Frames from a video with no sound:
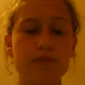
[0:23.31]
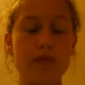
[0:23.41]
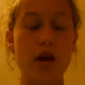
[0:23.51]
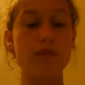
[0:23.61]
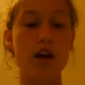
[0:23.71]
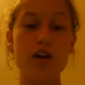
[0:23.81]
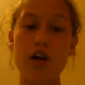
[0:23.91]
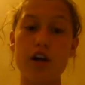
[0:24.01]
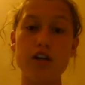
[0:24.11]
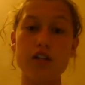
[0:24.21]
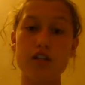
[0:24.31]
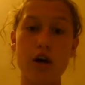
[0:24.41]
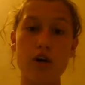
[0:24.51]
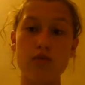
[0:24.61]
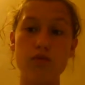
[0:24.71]
I'm not a nerd,
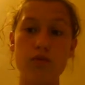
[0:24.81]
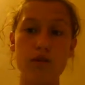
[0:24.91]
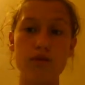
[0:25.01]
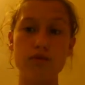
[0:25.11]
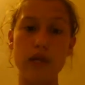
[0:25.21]
so don't